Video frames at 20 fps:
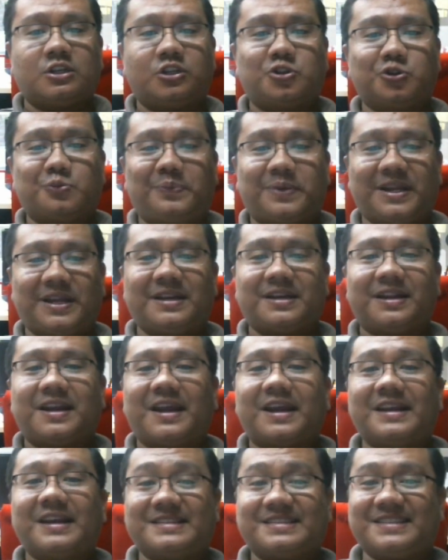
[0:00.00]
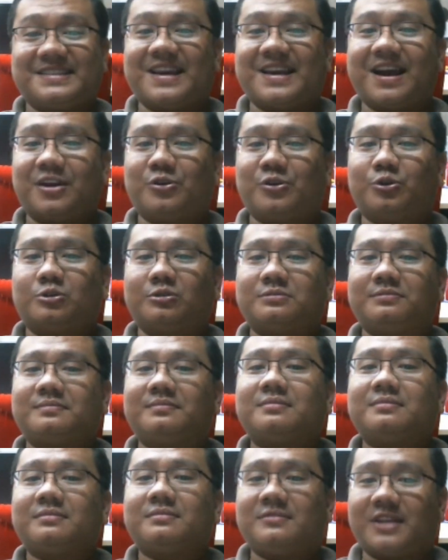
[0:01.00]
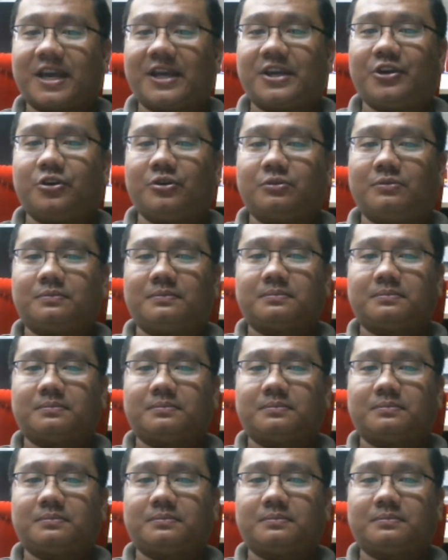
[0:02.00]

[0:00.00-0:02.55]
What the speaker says: to being a CIO. Thank you.